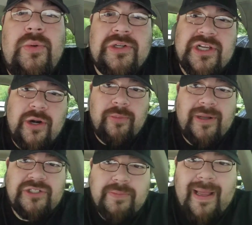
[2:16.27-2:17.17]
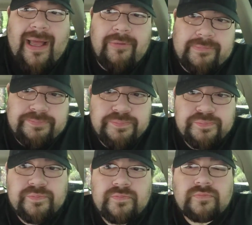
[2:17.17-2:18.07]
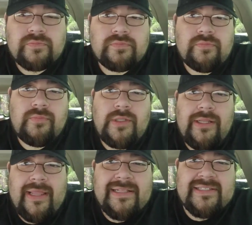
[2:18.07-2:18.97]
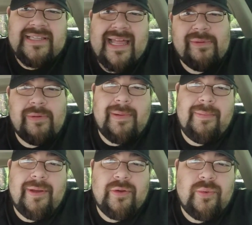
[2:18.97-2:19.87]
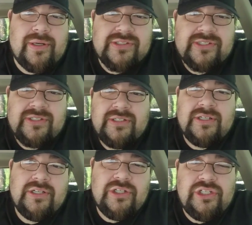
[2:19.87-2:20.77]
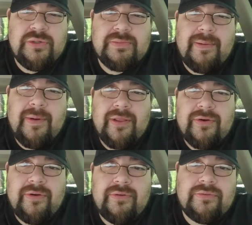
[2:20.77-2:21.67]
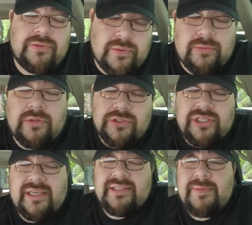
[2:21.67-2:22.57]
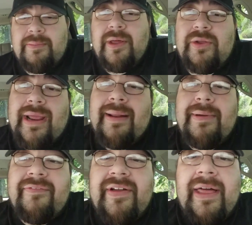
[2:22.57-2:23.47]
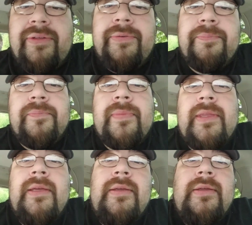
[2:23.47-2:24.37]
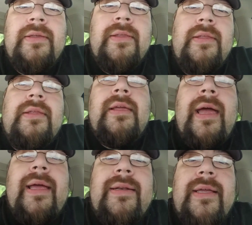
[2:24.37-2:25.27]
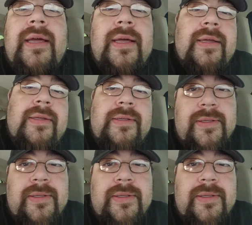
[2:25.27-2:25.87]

which I know much about. And that's exactly what my mother was. She was my mother, well, she is my mother and my father. And I